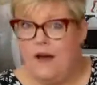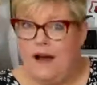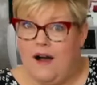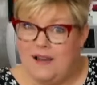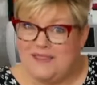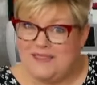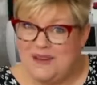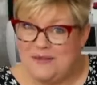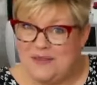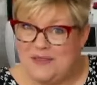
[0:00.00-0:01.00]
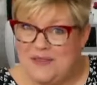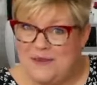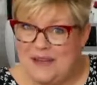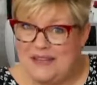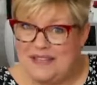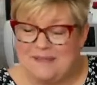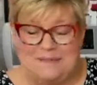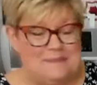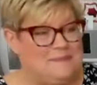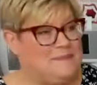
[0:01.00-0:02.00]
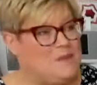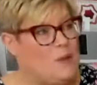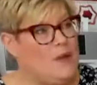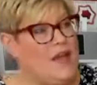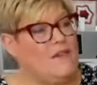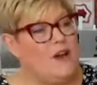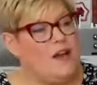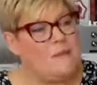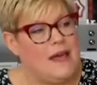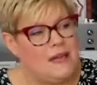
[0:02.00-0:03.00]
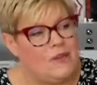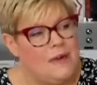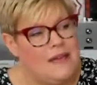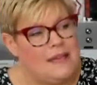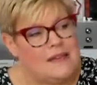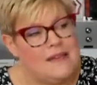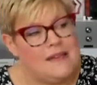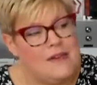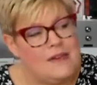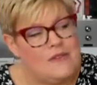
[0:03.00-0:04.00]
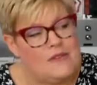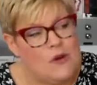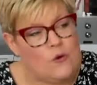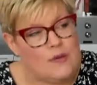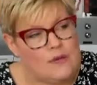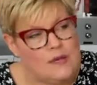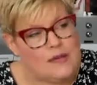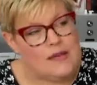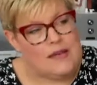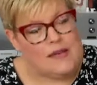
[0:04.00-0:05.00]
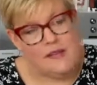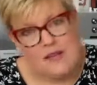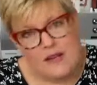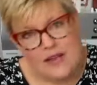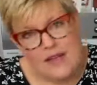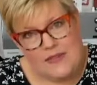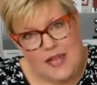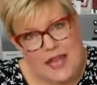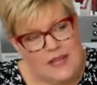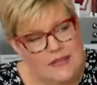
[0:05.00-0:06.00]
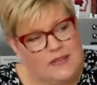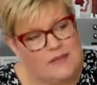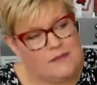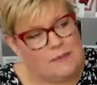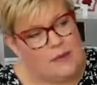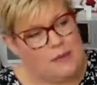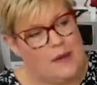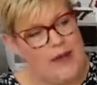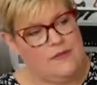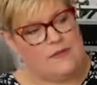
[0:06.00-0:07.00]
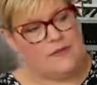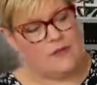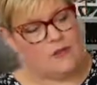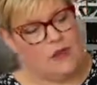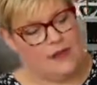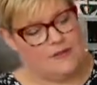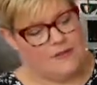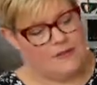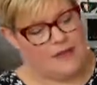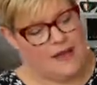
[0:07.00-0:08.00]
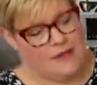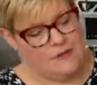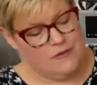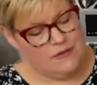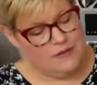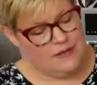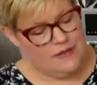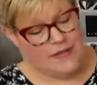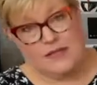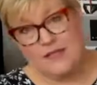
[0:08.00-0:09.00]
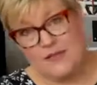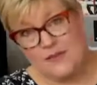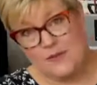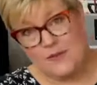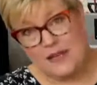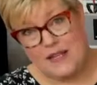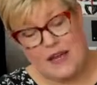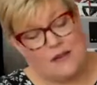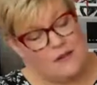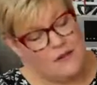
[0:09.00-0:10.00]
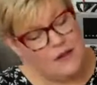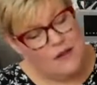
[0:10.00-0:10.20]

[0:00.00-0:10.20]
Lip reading: Also with the threading, we have automatic threading. So when we start at the end, it's simple path, just across, down, into the thread cutter,